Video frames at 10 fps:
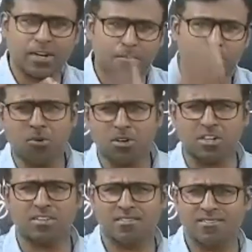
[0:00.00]
club
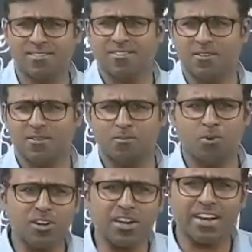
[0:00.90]

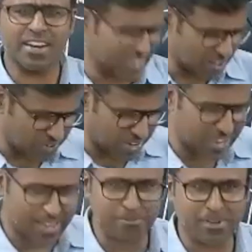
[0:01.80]
book reading na 5
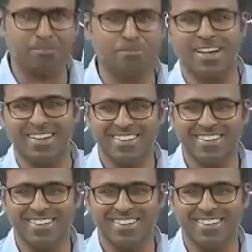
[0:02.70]
am club da